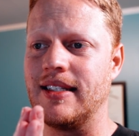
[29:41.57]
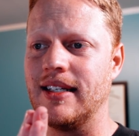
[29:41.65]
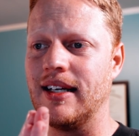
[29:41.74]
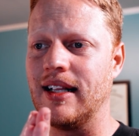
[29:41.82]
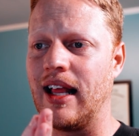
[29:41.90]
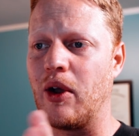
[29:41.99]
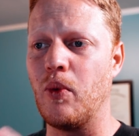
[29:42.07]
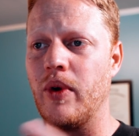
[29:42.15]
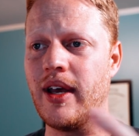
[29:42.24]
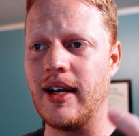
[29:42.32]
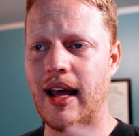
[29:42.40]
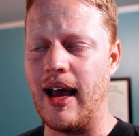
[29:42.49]
like
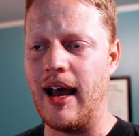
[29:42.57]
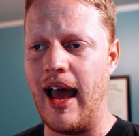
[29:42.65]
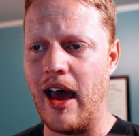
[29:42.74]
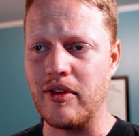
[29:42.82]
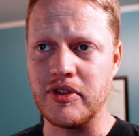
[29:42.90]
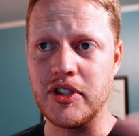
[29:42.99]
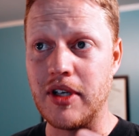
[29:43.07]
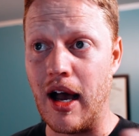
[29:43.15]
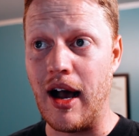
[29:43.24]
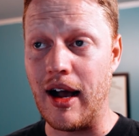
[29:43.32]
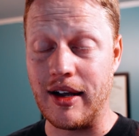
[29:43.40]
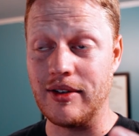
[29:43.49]
went out of
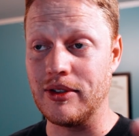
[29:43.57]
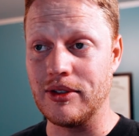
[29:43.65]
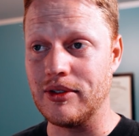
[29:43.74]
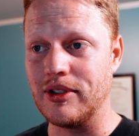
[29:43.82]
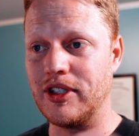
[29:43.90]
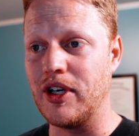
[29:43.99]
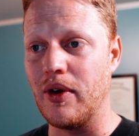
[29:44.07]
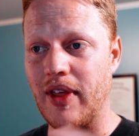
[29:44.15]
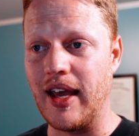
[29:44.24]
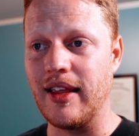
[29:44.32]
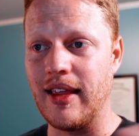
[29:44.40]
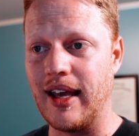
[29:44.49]
stock, or you know,
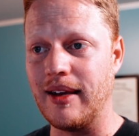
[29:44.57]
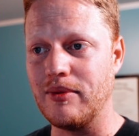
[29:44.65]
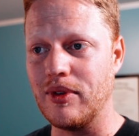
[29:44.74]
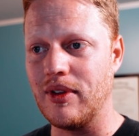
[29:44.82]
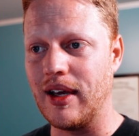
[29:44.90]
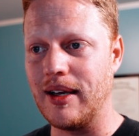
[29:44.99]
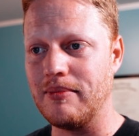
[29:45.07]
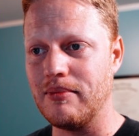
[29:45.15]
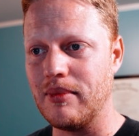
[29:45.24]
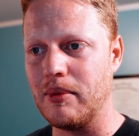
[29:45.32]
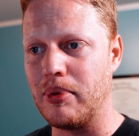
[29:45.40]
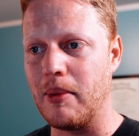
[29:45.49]
they
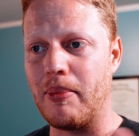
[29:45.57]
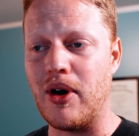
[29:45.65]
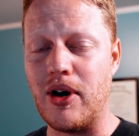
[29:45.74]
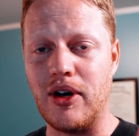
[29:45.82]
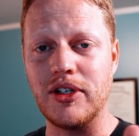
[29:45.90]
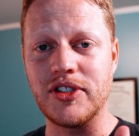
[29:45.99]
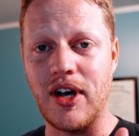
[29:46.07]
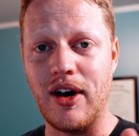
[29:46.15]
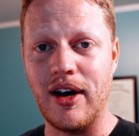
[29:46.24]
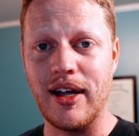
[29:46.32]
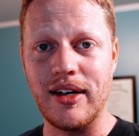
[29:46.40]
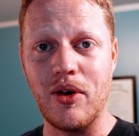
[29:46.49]
put a pause
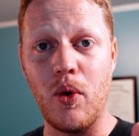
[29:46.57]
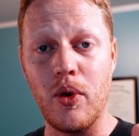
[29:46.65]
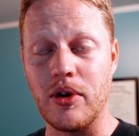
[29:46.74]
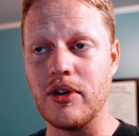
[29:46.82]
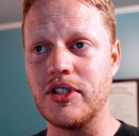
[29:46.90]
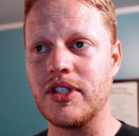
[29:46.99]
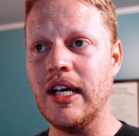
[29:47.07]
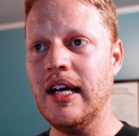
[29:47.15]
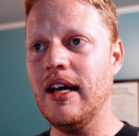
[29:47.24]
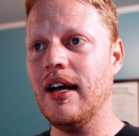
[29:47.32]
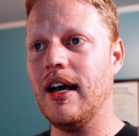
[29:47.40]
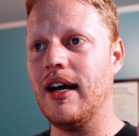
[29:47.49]
on orders
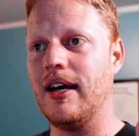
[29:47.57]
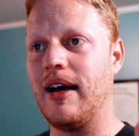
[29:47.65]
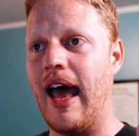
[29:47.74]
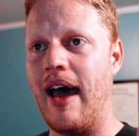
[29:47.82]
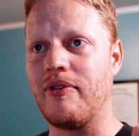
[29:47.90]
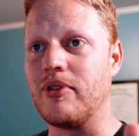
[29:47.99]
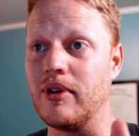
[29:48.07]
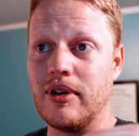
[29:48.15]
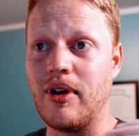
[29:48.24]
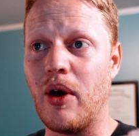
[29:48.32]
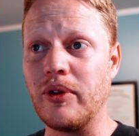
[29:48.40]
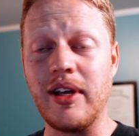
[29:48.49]

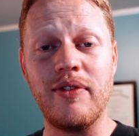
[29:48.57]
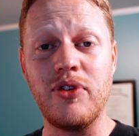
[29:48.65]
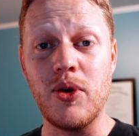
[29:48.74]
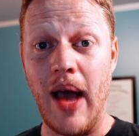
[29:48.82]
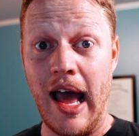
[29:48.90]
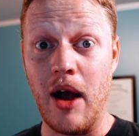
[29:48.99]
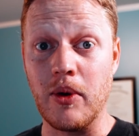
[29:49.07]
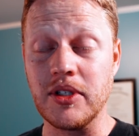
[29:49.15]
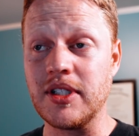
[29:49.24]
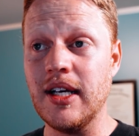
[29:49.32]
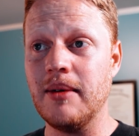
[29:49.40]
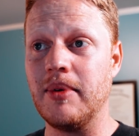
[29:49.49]
after only a few
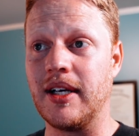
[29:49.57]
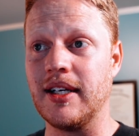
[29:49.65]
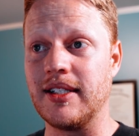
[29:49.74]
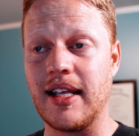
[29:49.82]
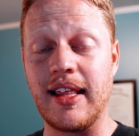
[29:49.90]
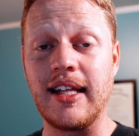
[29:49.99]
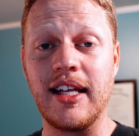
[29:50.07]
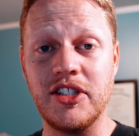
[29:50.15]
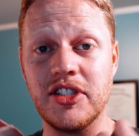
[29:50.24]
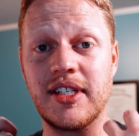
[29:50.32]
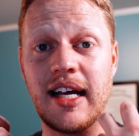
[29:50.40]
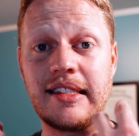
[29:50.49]
hours, because I think they
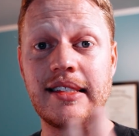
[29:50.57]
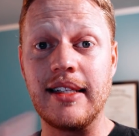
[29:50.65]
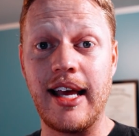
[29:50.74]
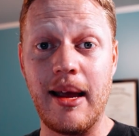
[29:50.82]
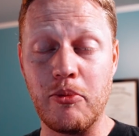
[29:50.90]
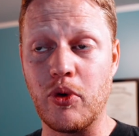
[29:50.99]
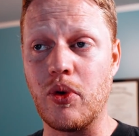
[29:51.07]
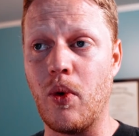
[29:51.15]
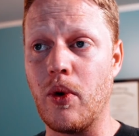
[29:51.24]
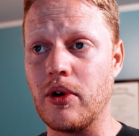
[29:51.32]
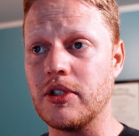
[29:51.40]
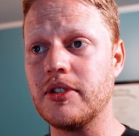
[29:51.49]
just got slammed with
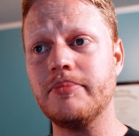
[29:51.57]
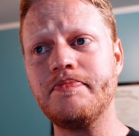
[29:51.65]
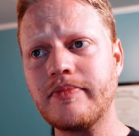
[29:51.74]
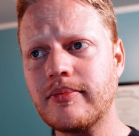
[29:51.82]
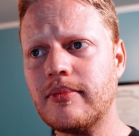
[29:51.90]
orders.